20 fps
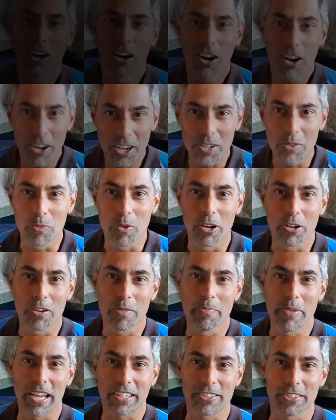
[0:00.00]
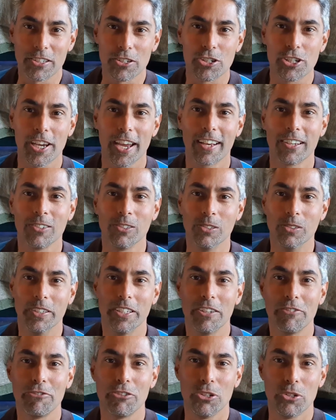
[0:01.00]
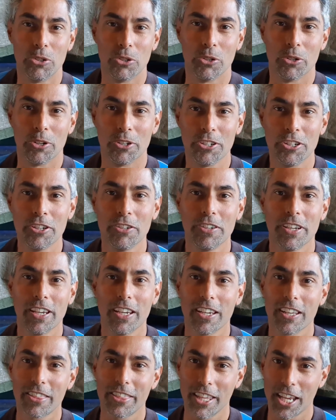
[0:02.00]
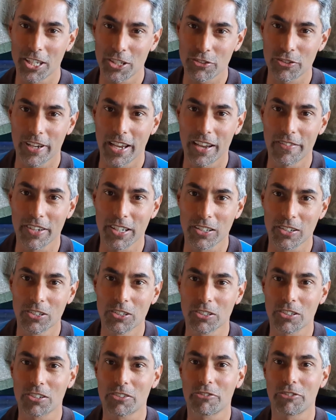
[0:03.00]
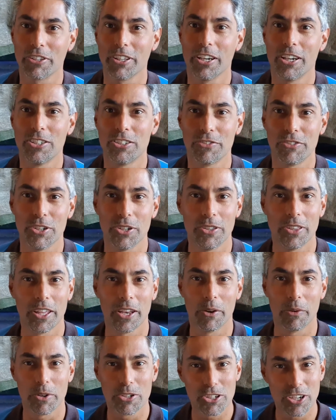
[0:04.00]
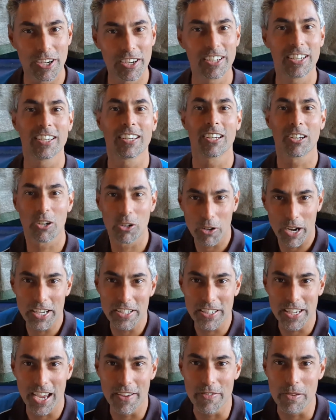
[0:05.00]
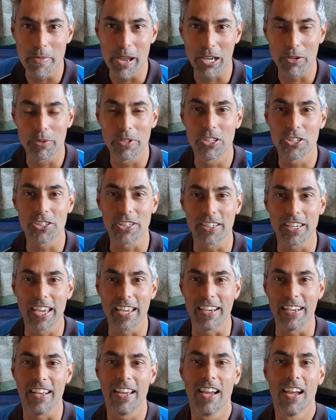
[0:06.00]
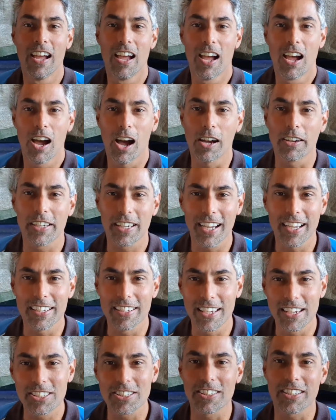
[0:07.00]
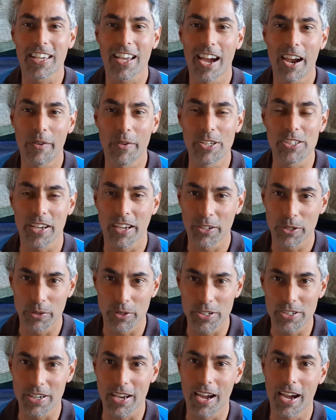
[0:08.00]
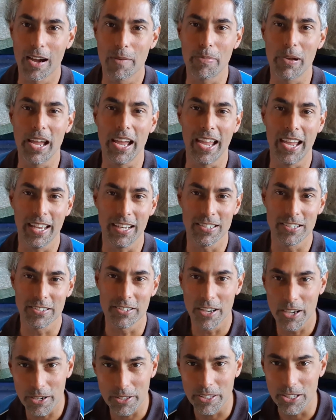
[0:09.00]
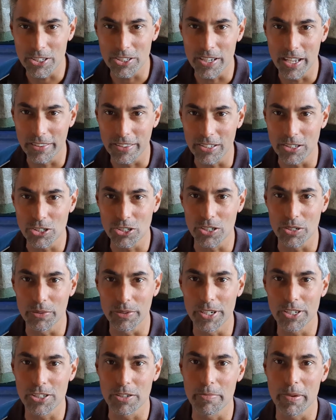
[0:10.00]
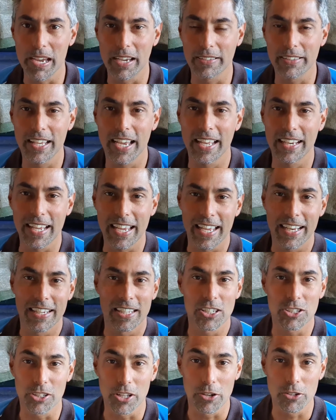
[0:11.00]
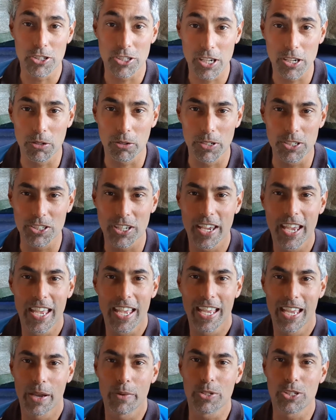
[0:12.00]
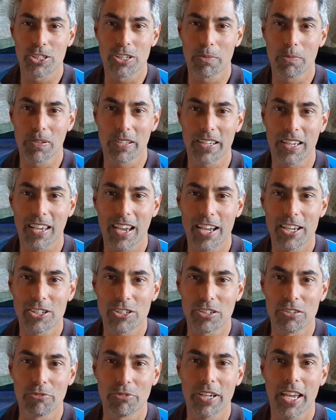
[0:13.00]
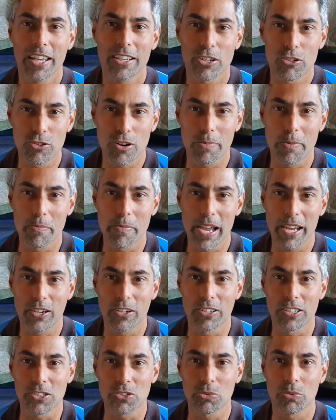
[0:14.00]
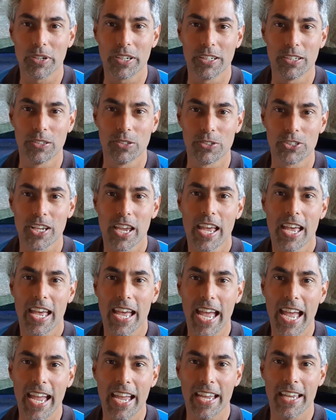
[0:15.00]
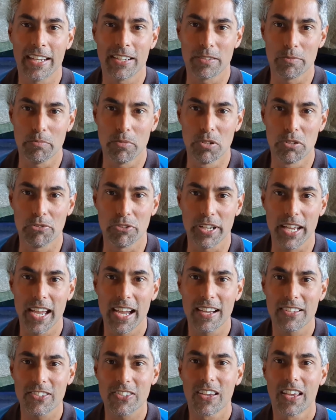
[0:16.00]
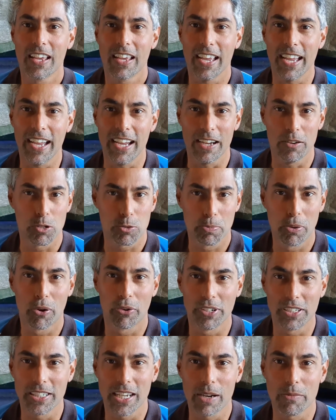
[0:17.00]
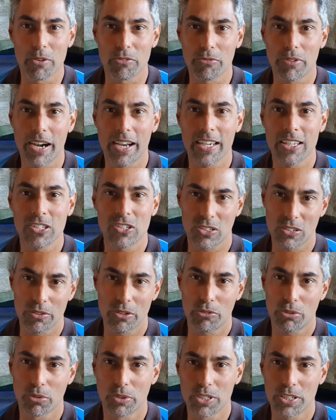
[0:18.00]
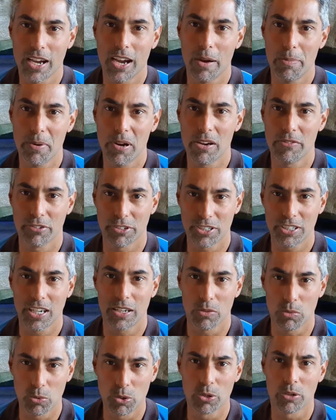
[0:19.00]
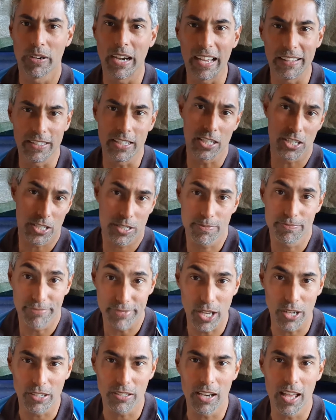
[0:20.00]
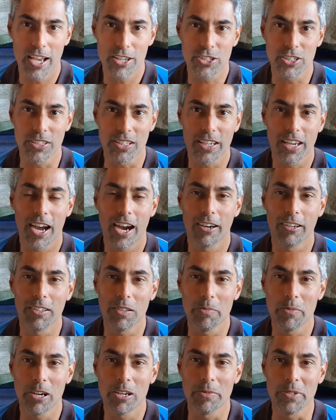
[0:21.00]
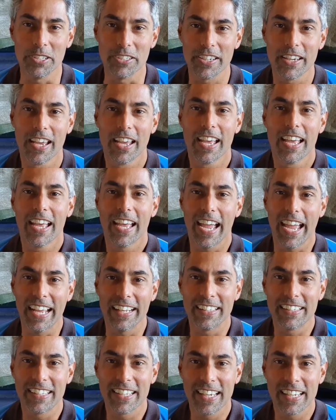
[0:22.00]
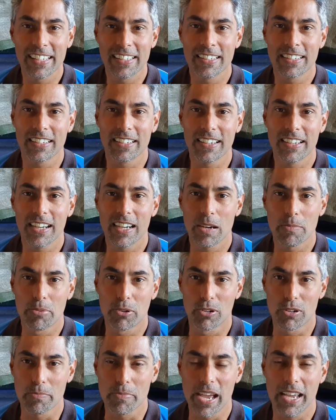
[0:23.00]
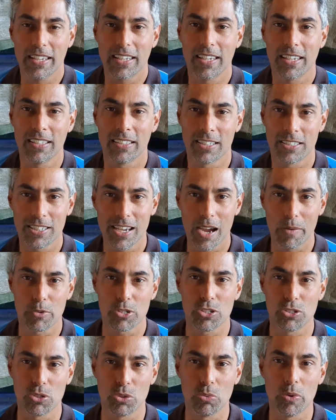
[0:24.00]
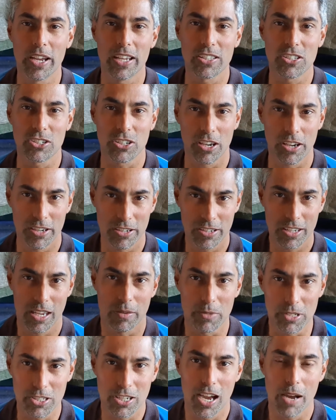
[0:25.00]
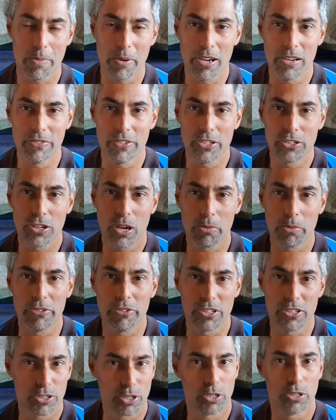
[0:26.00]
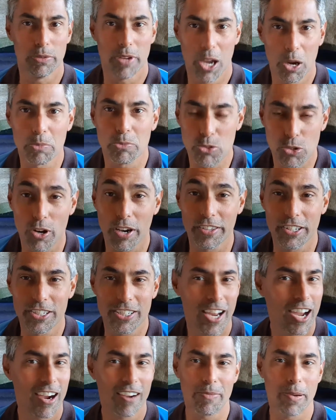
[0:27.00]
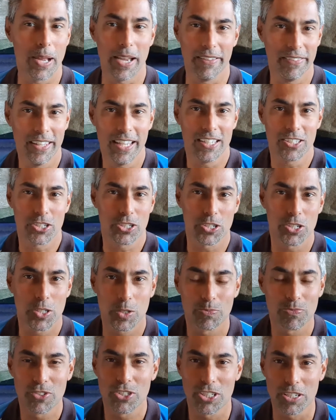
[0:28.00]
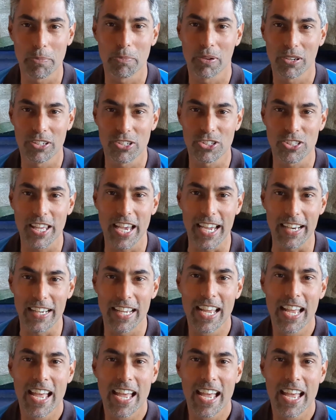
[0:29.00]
Hi and welcome back to the channel. If you're new here, thanks for having a look. For those of you that are returning, great to have you back with us again. Okay, yes, the car is under a tarp, and no, there's nothing serious about that, and there's no secrets. It was simply a case of we had to drop it back on its wheels and move it out. It was pouring down with rain, so we threw a tarp over it to keep the water out. There's no glass in the car at the moment. And then brought it back in. The tarp was still wet, so kept the tarp over the top of it to help dry the tarp out, and that's as simple as that.